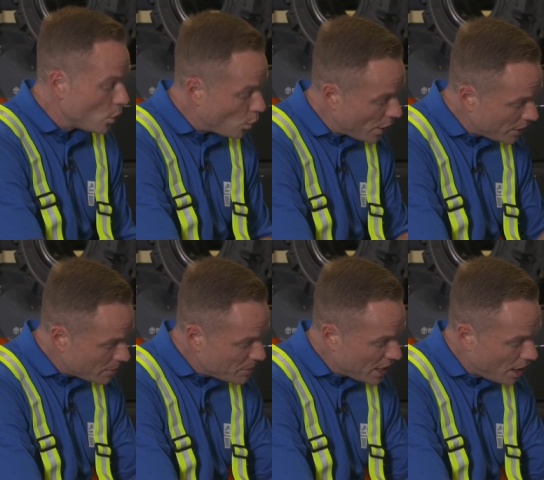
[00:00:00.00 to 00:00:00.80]

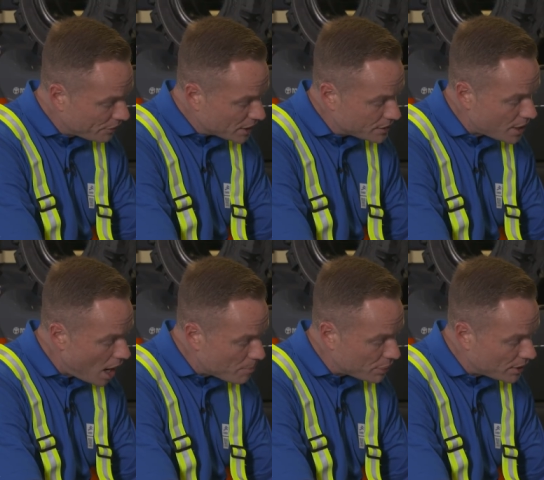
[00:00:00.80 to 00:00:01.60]
Wearing beyond the
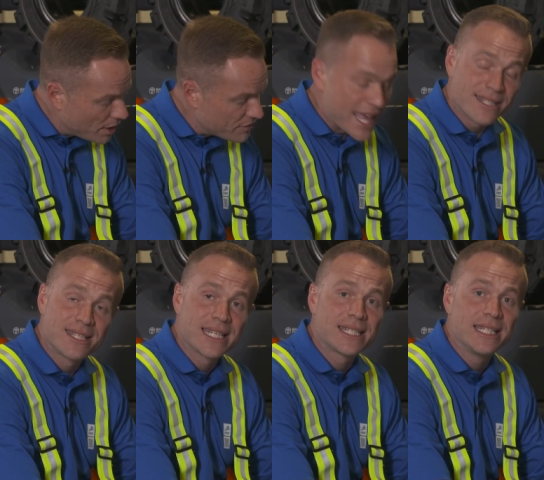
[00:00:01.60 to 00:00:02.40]
top of that
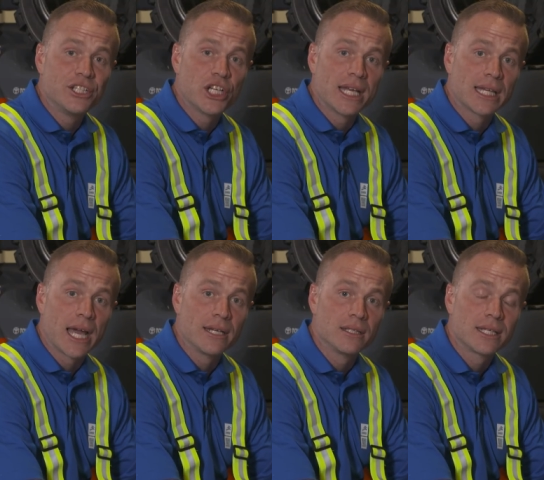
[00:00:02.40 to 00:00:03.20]
60J
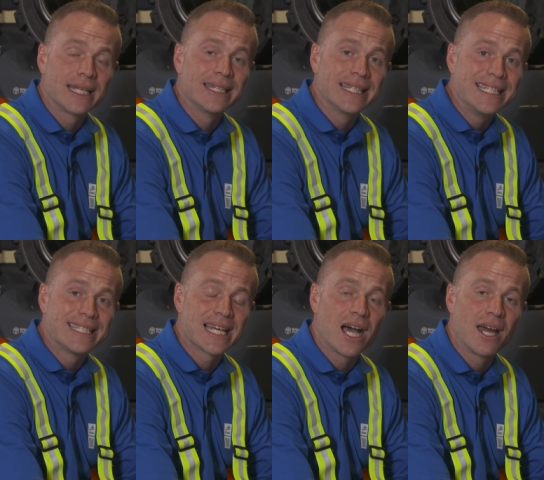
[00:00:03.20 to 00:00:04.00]
line can lead
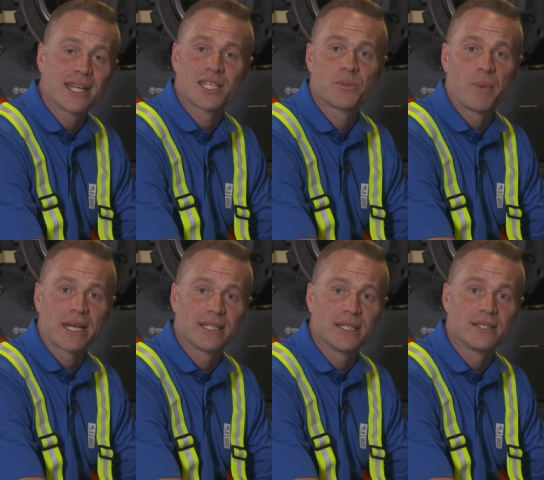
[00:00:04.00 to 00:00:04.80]
to
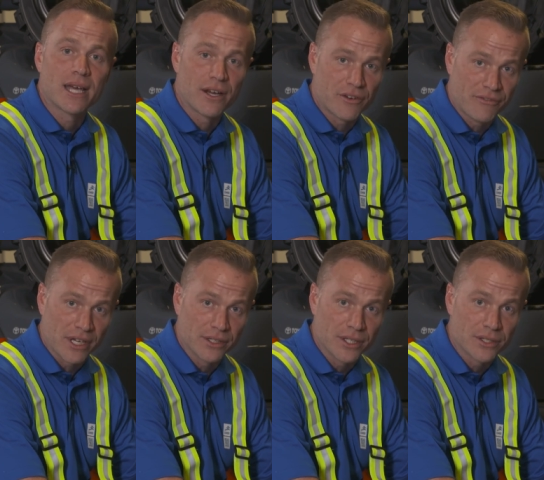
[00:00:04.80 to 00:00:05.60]
unexpected tire
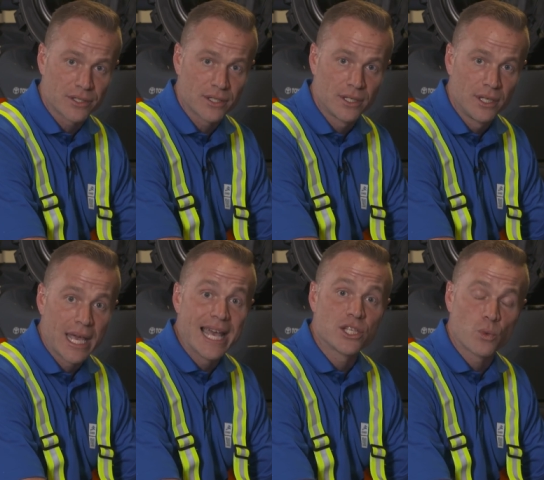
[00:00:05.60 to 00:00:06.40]
failures, as